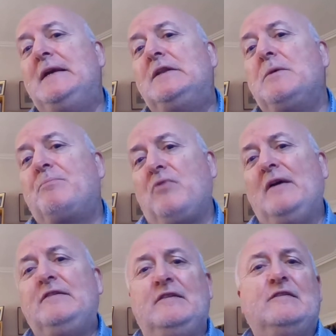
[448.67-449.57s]
need the
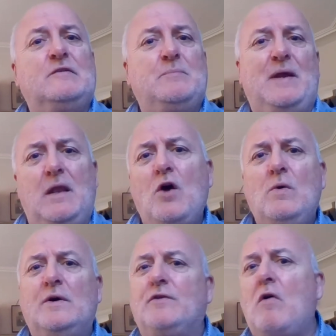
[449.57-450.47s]
prices to be
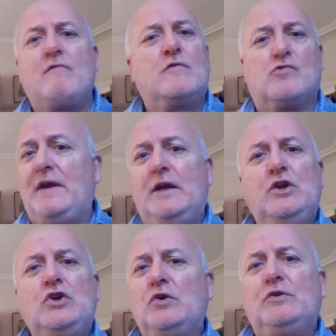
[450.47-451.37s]
lowered of
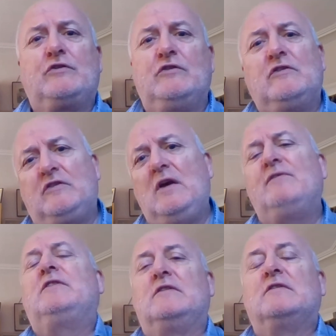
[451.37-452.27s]
green goods and
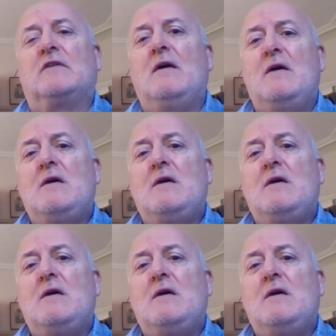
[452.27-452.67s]
services.